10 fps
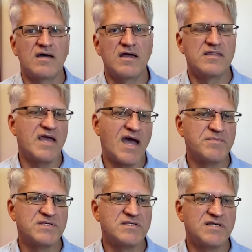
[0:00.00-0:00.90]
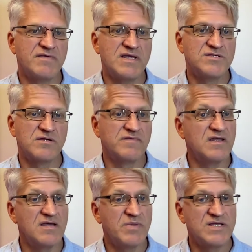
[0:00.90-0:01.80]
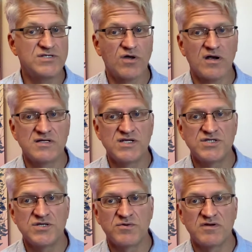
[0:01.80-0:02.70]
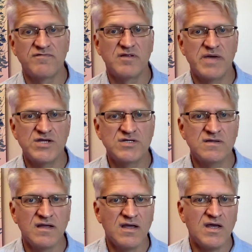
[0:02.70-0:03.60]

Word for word: in the absence of any sort of inhibiting scar tissue or inflammation,